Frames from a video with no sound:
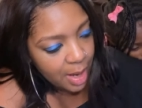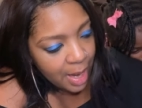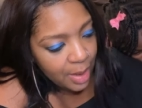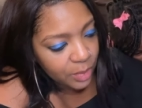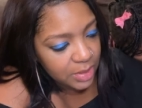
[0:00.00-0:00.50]

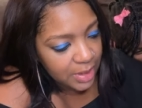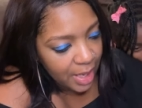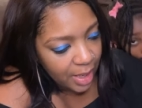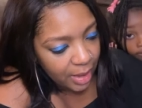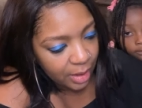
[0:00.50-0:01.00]
I will
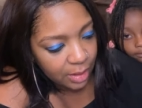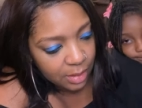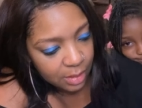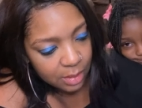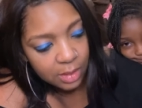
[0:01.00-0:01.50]
say,
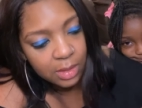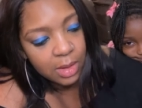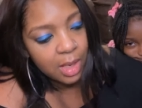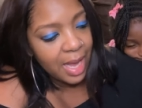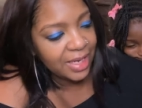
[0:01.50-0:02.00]

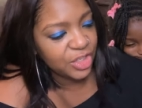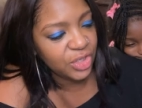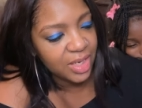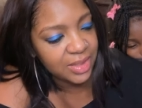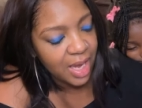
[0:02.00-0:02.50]
I
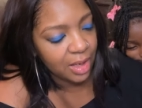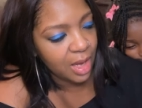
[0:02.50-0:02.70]
just had a